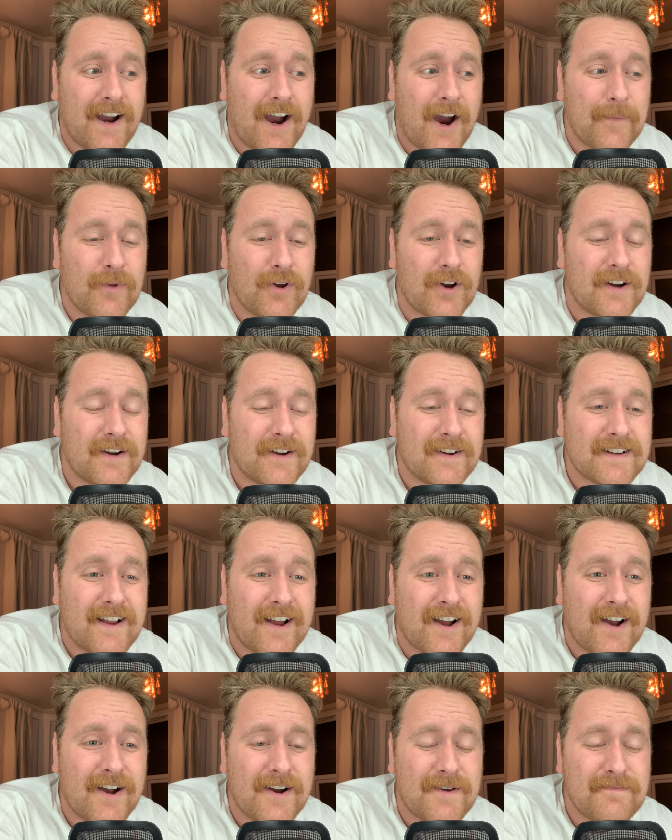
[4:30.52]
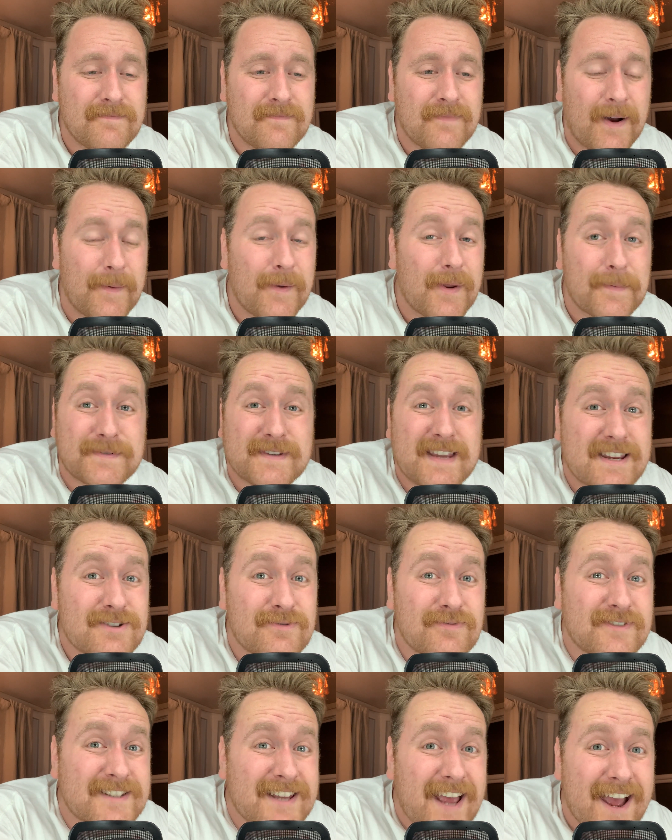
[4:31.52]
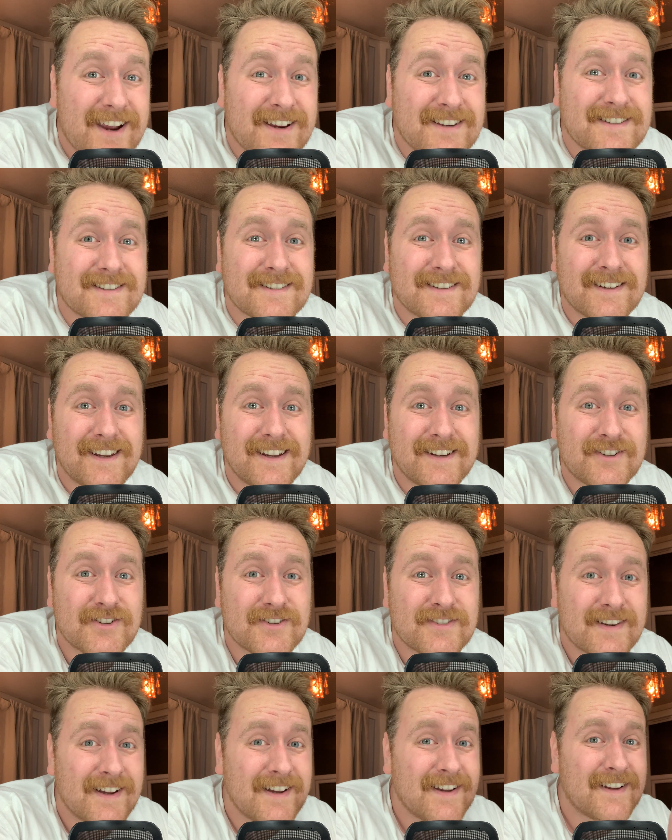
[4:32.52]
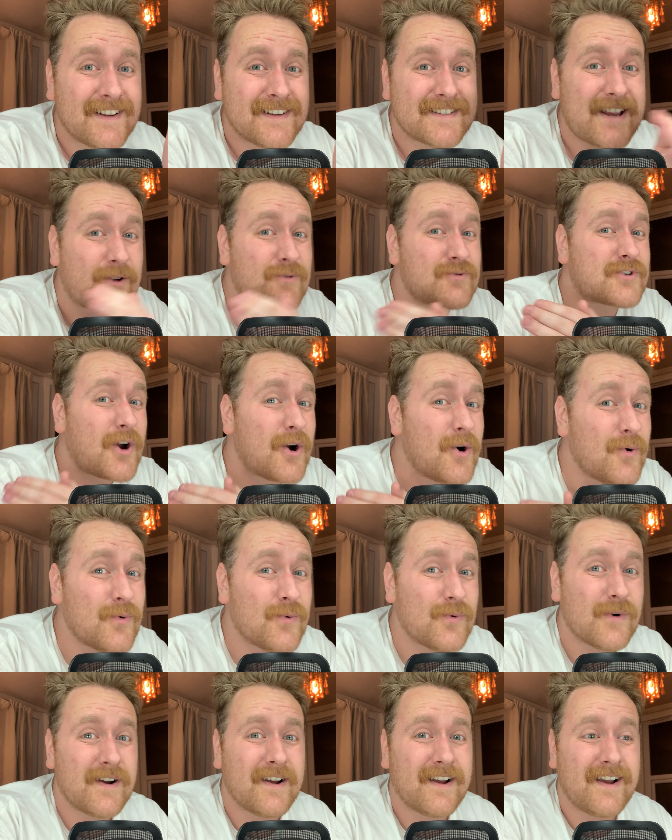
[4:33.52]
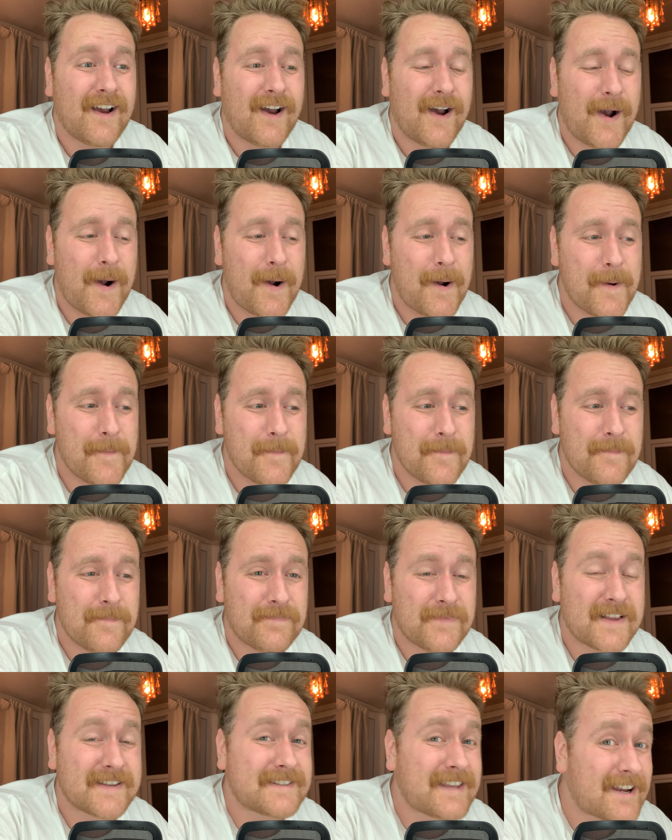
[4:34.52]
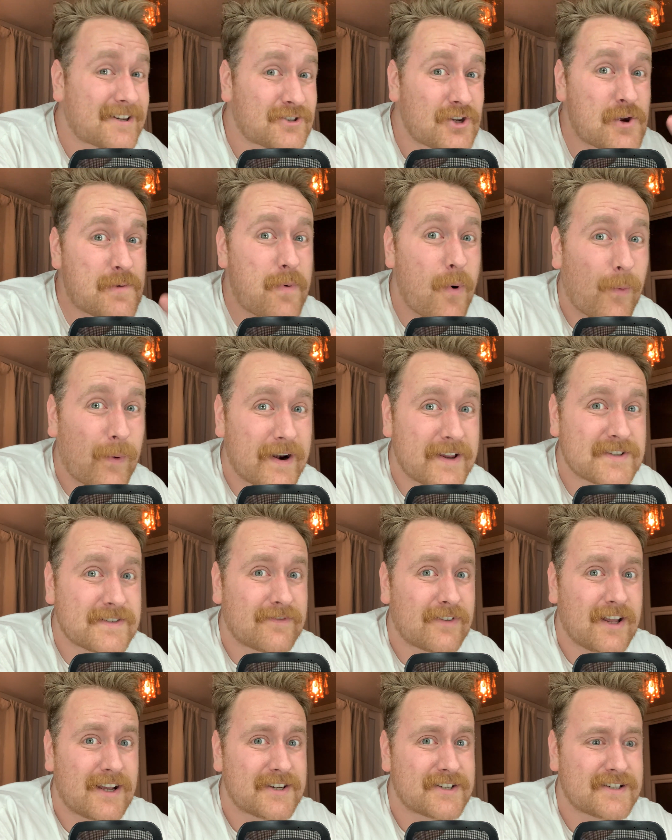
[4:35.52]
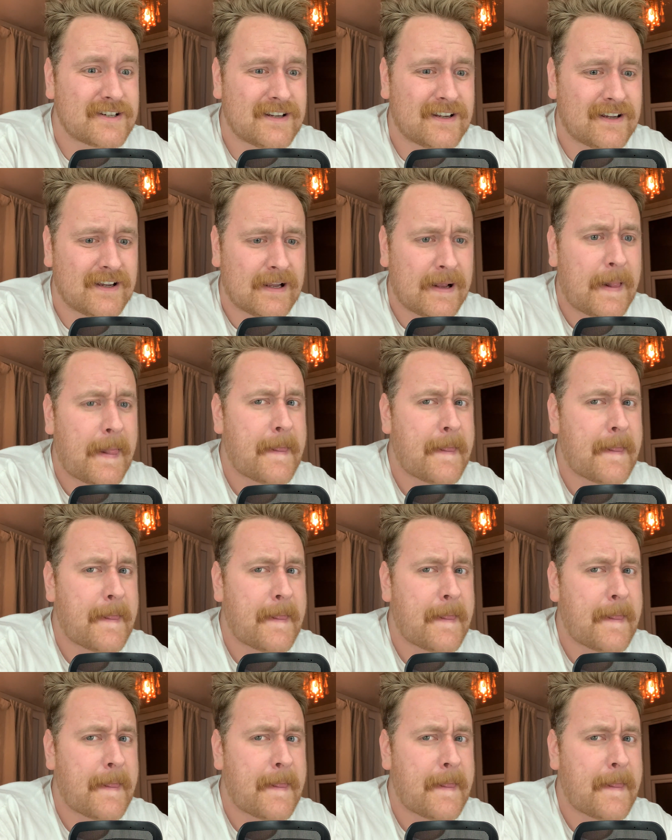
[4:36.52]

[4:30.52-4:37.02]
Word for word: I'm not obsessed with sex. It just sounds cool. The sextuple winners of last year.